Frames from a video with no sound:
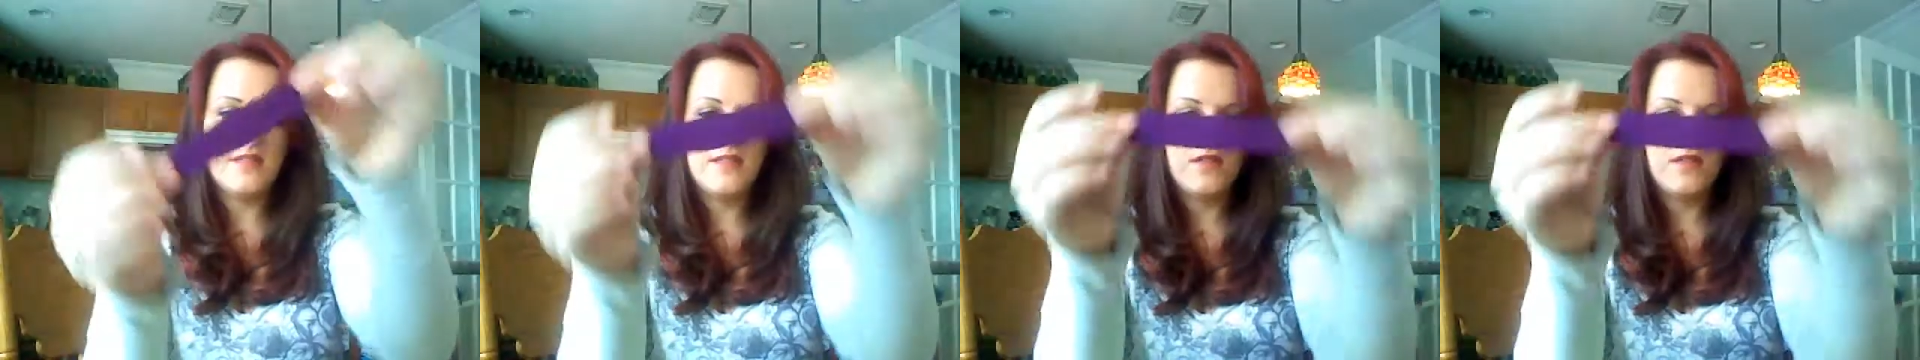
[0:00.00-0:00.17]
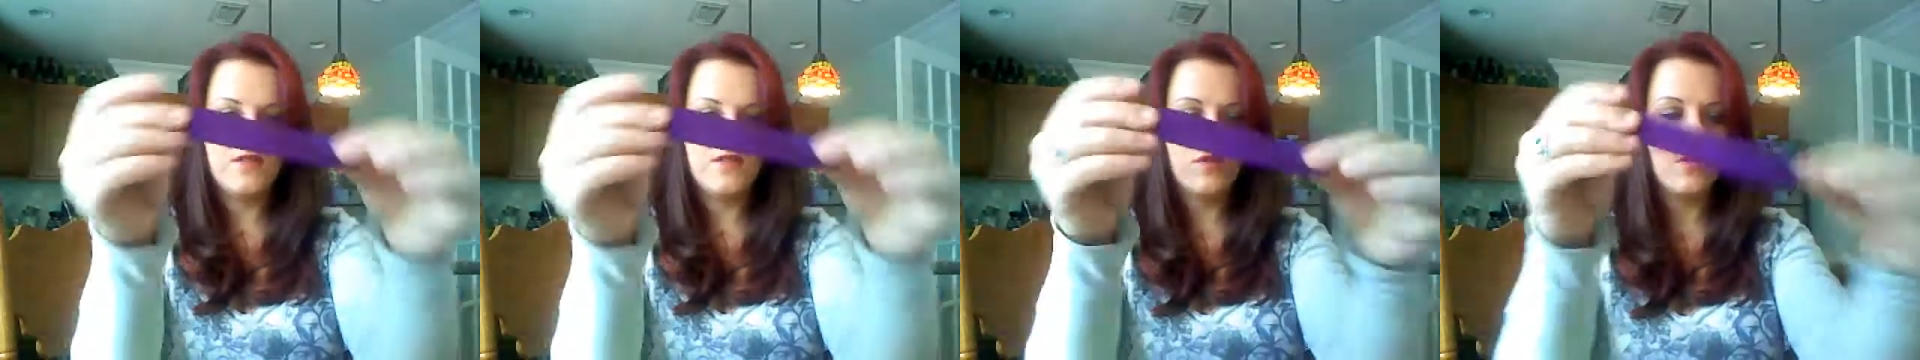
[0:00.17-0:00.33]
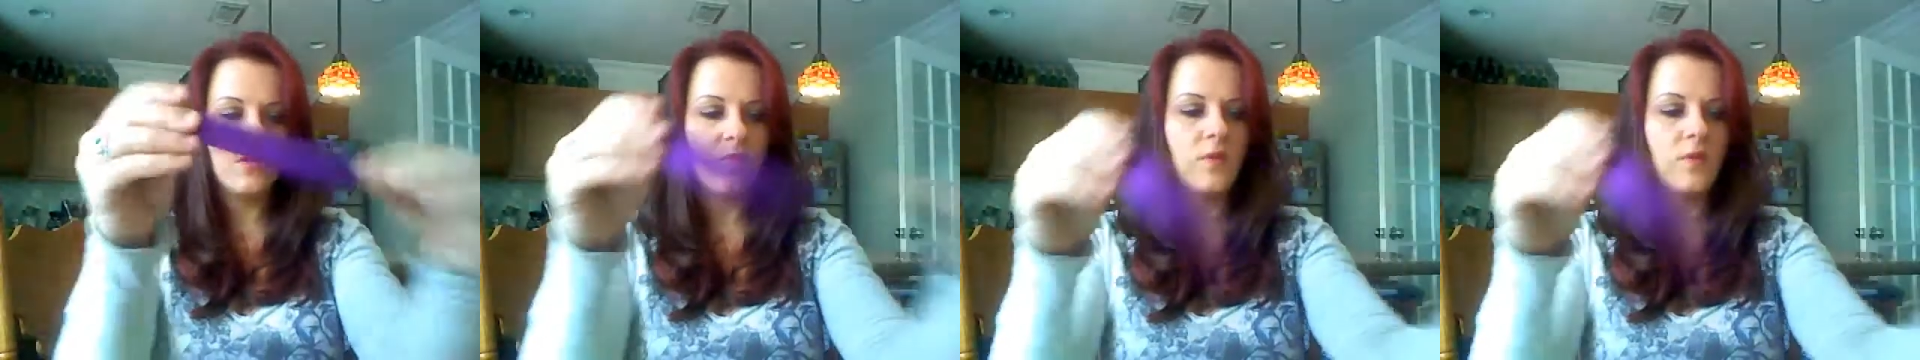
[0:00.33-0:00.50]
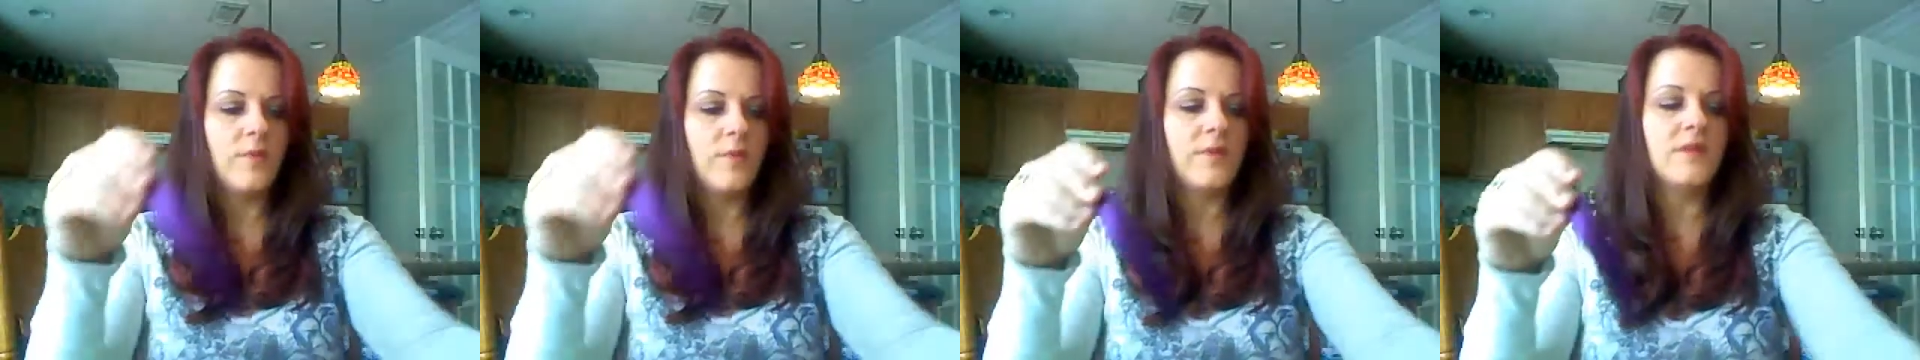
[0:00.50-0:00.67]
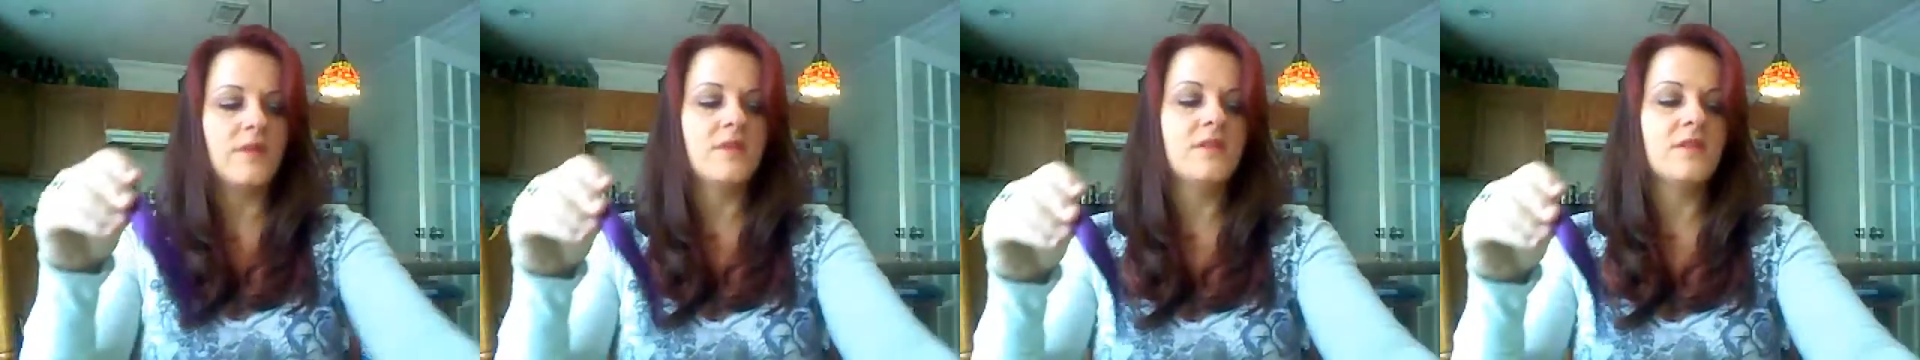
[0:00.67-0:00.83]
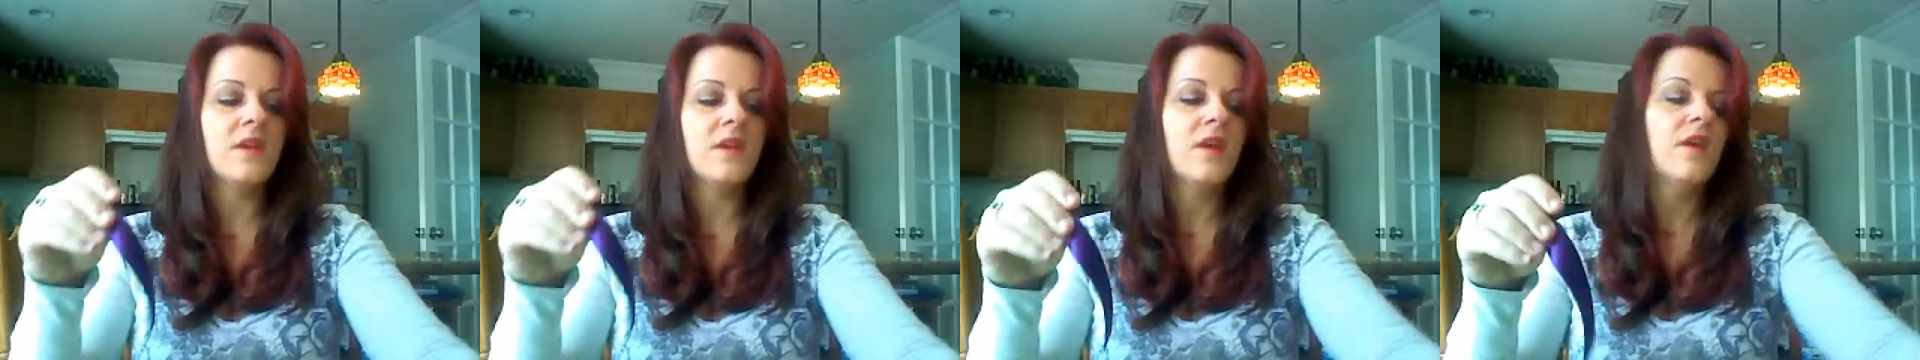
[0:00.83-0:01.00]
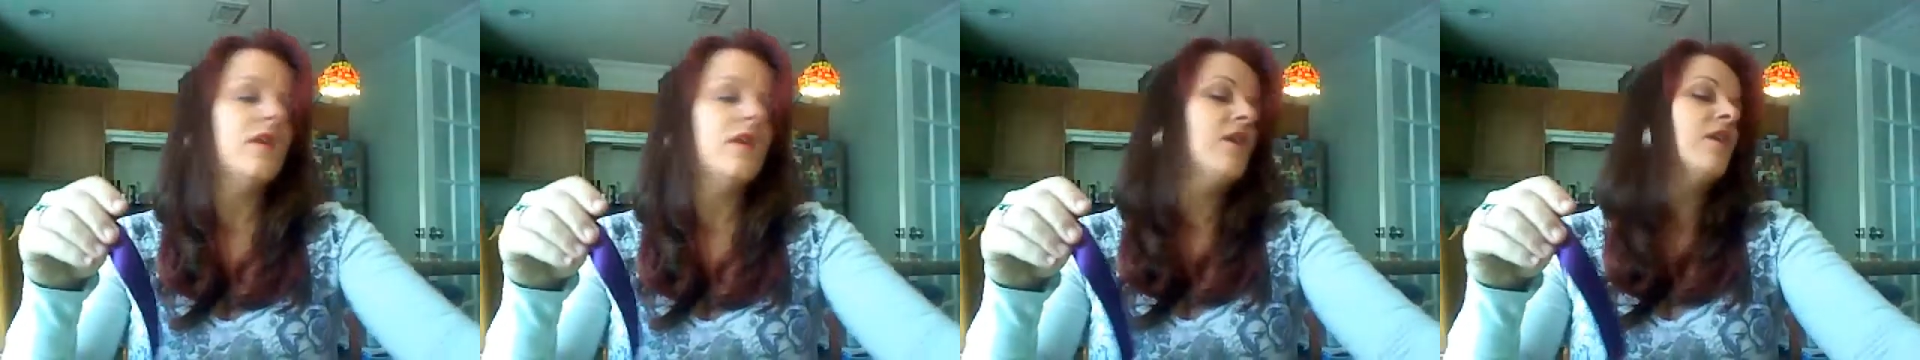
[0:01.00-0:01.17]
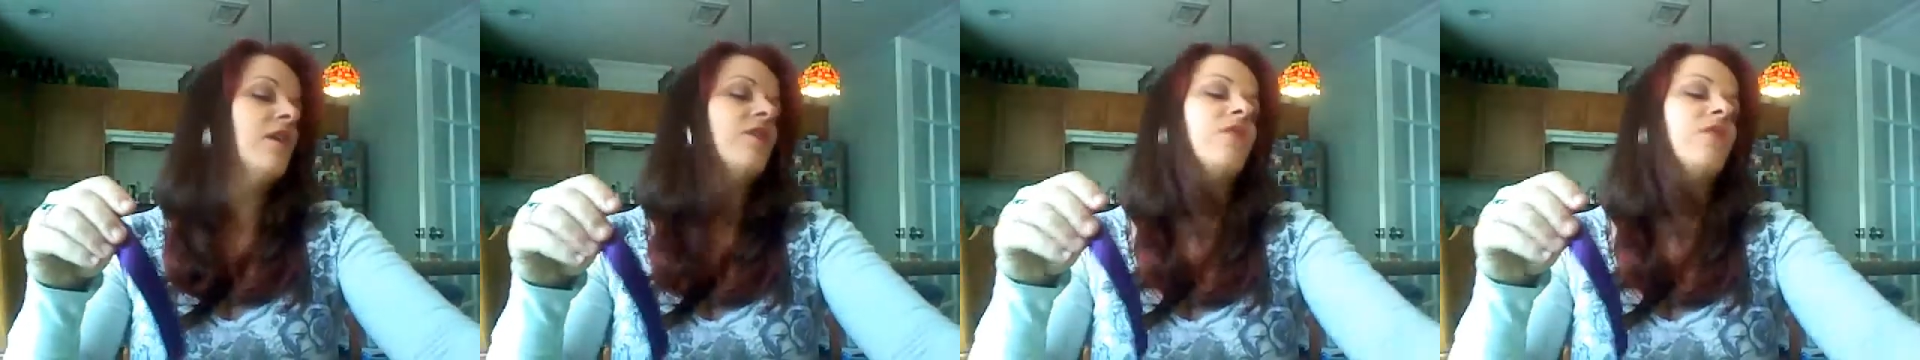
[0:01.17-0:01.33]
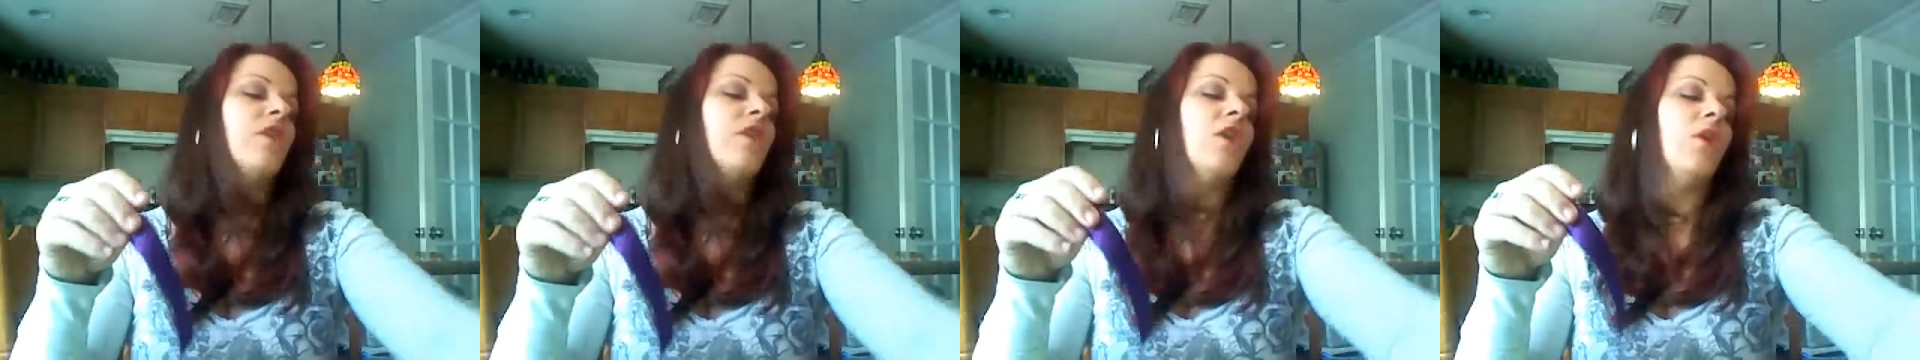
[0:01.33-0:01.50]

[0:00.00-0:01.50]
These are the ribbons that